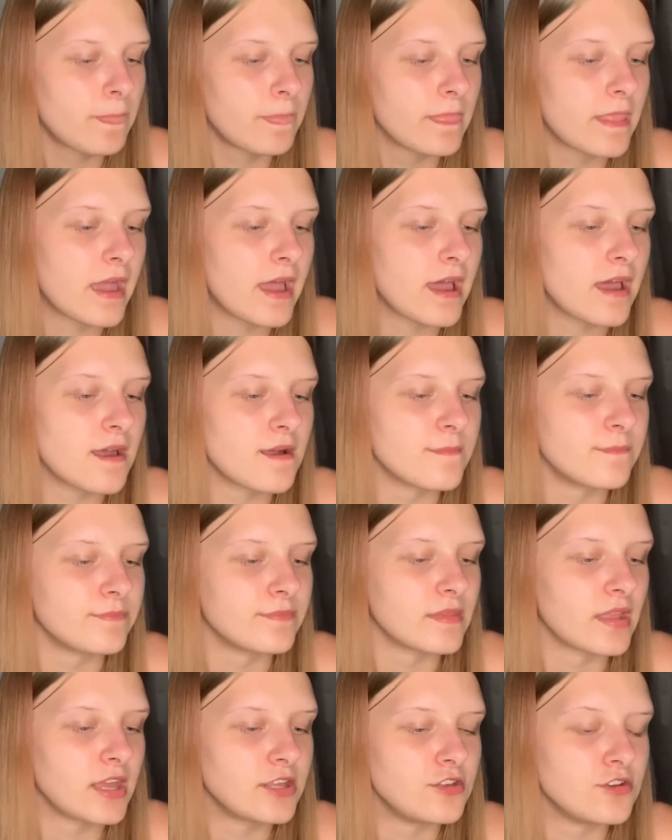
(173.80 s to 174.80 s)
And
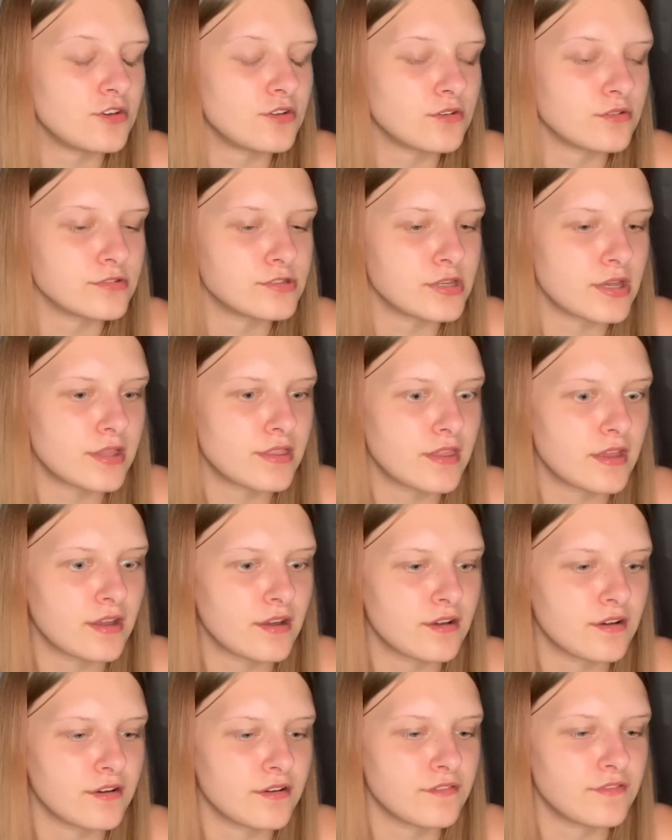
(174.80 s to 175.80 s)
you can also
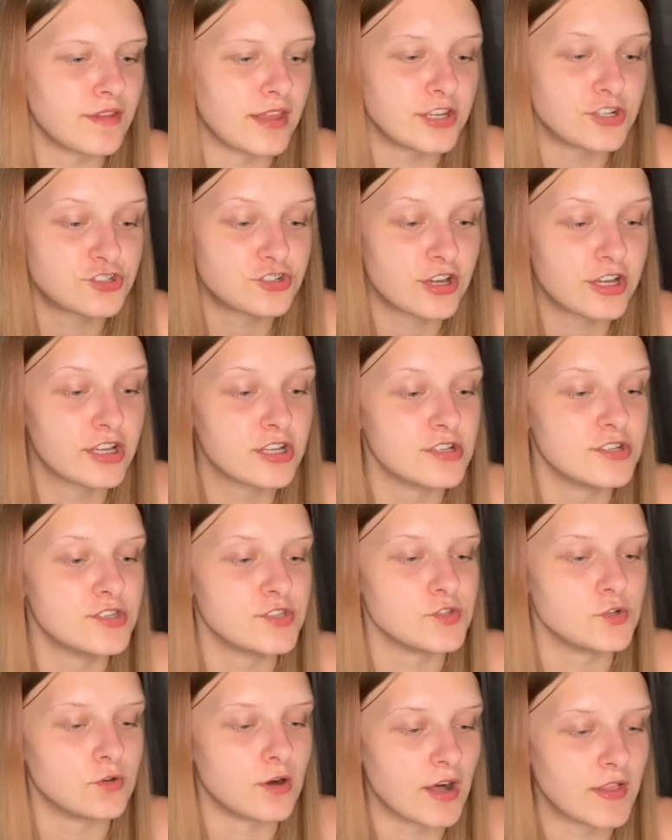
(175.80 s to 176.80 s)
think of like triggers
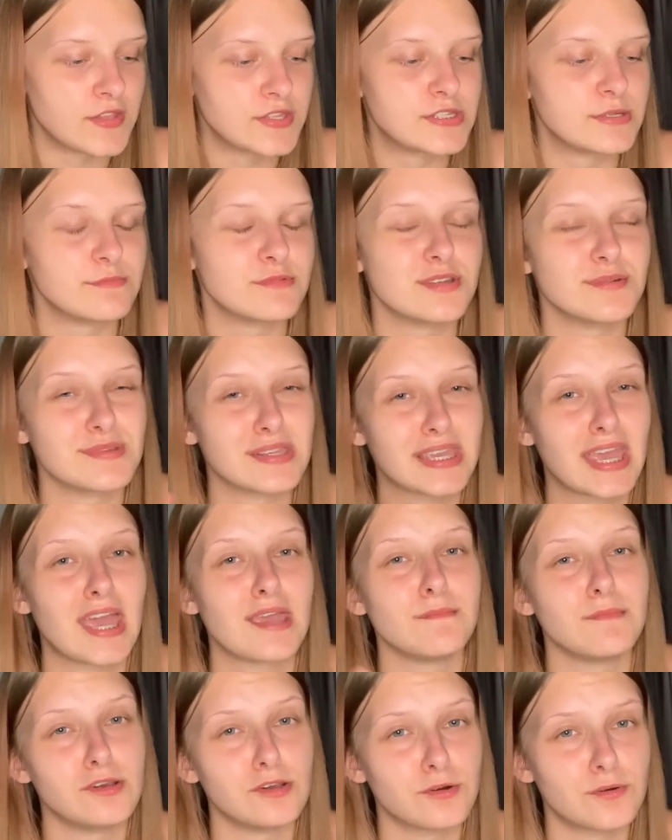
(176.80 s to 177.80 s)
or other symptoms that
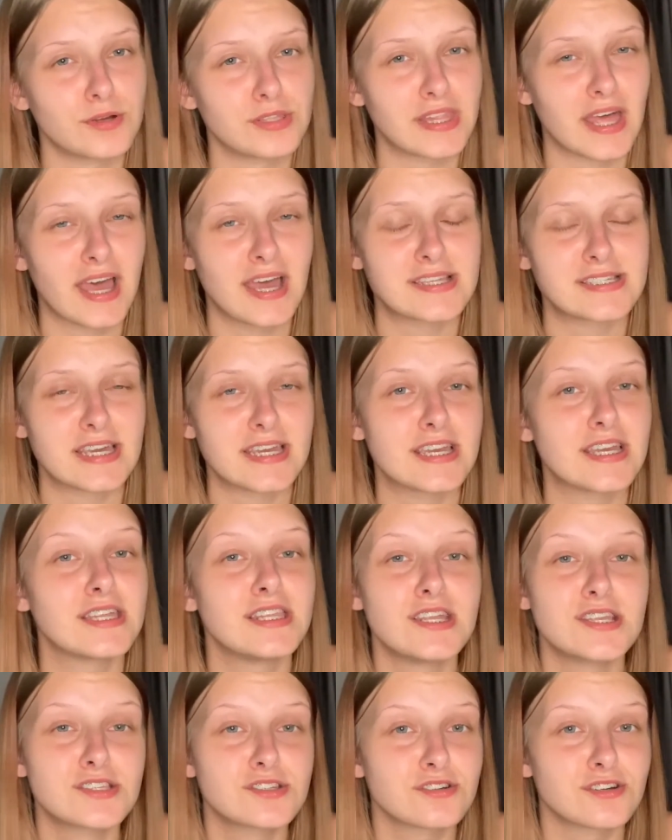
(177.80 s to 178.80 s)
came along with the headache, and
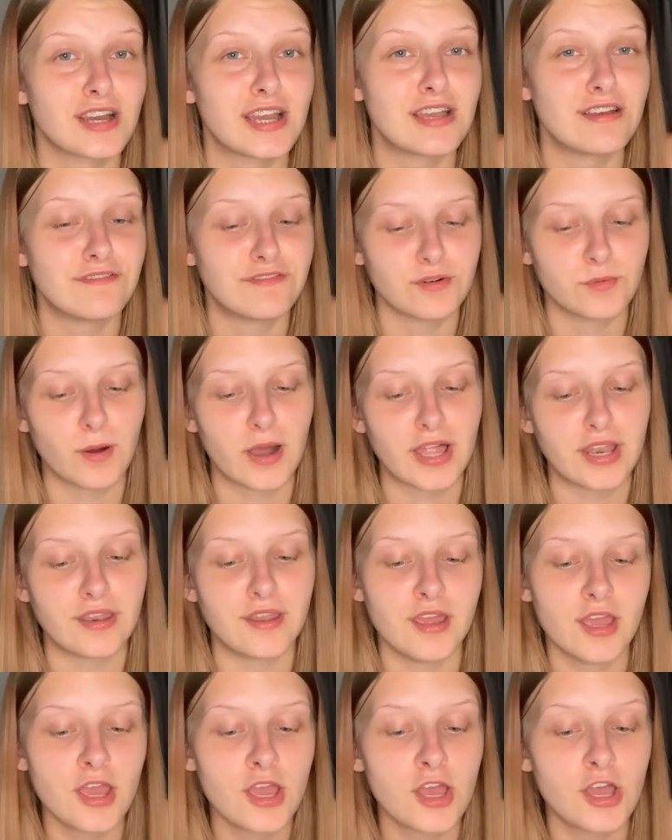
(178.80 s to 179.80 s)
it's great for when
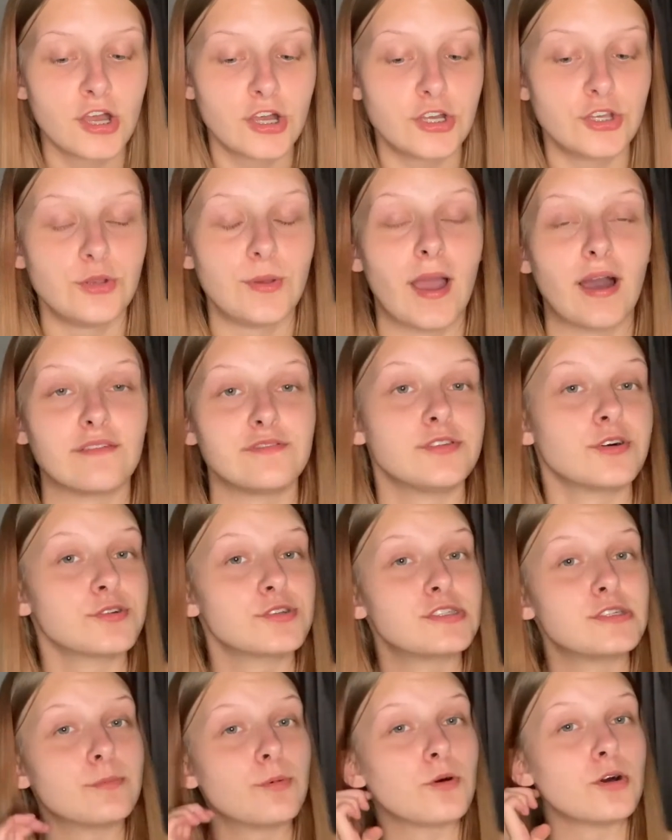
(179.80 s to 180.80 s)
you have
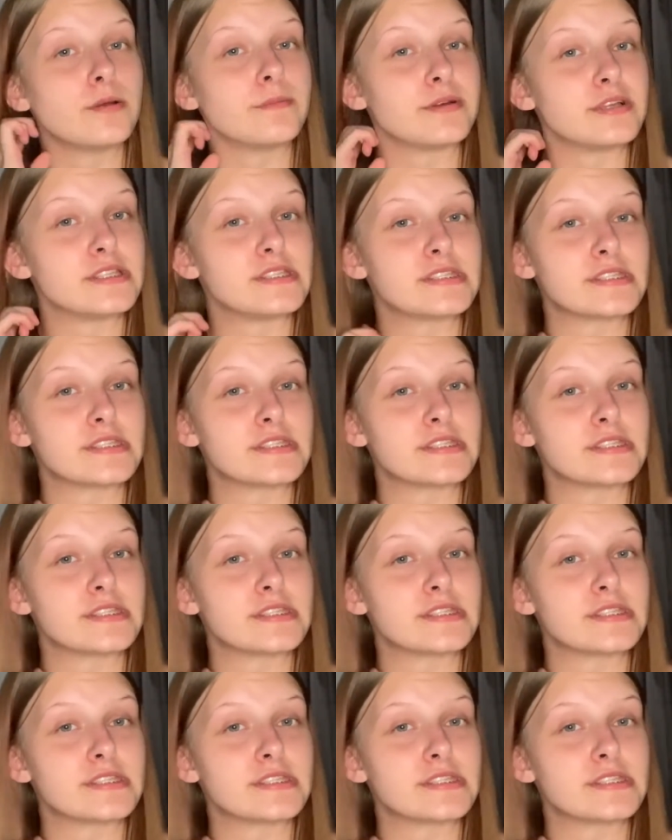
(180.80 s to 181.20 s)
doctor's appointments